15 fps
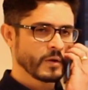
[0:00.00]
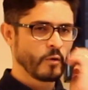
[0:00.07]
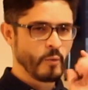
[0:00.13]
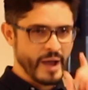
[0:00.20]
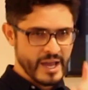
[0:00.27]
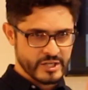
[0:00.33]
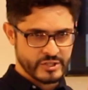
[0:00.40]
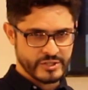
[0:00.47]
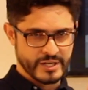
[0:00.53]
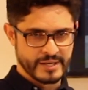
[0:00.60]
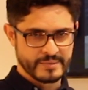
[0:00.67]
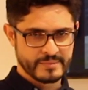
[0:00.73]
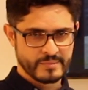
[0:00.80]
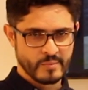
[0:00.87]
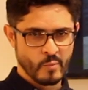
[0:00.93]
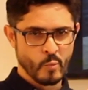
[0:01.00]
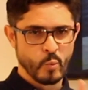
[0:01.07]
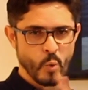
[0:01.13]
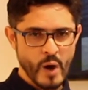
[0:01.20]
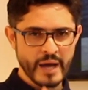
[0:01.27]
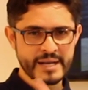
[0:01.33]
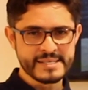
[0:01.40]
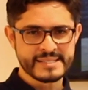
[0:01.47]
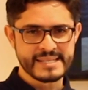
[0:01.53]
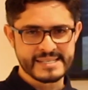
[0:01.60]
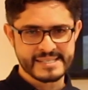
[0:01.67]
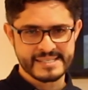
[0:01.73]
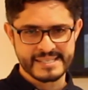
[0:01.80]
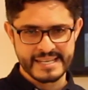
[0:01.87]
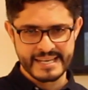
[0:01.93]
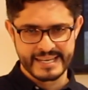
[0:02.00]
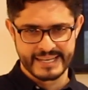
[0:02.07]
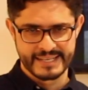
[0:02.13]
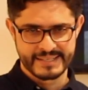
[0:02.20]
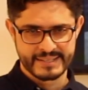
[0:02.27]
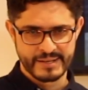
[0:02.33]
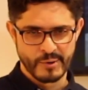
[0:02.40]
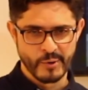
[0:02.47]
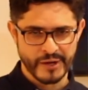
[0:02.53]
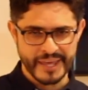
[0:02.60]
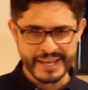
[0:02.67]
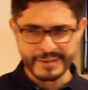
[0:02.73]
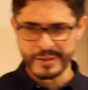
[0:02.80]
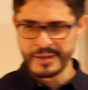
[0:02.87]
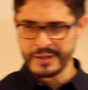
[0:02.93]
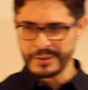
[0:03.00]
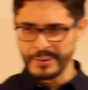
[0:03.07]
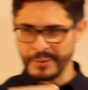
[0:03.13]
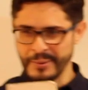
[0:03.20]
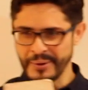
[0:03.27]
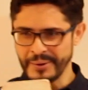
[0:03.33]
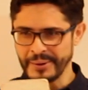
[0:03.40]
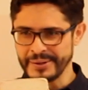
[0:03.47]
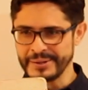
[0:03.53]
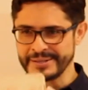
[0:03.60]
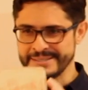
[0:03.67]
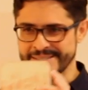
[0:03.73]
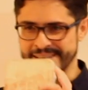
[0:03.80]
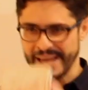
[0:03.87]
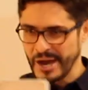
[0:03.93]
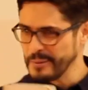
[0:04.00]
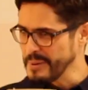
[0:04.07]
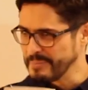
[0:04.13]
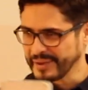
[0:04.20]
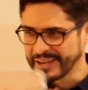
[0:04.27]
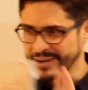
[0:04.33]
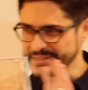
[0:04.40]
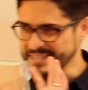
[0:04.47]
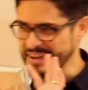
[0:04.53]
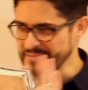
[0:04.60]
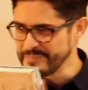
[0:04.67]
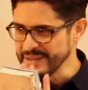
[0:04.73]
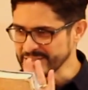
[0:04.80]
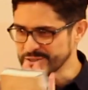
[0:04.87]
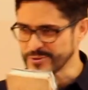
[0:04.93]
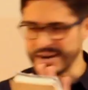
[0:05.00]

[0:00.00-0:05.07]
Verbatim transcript: Question: what is the sin? Okay, tell me, because I've been